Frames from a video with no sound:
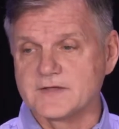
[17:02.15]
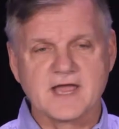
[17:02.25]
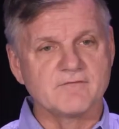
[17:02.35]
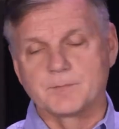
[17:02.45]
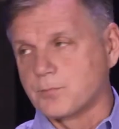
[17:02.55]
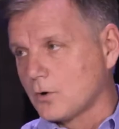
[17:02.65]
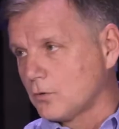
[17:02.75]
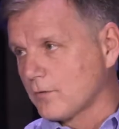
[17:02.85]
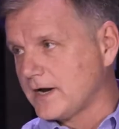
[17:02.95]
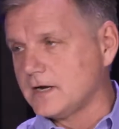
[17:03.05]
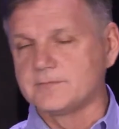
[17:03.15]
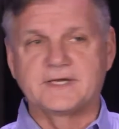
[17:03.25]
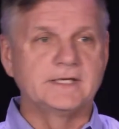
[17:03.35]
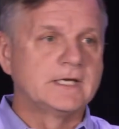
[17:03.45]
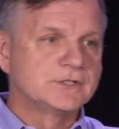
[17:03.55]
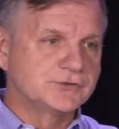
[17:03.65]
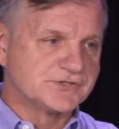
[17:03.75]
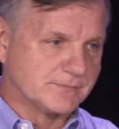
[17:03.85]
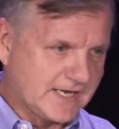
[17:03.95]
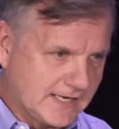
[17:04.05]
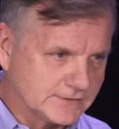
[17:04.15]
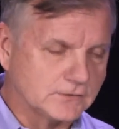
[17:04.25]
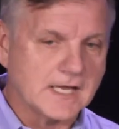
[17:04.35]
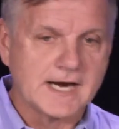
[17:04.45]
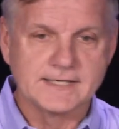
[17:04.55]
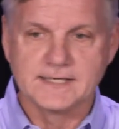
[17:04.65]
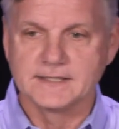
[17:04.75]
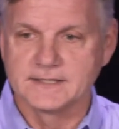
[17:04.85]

They have a program, they do some candle lighting,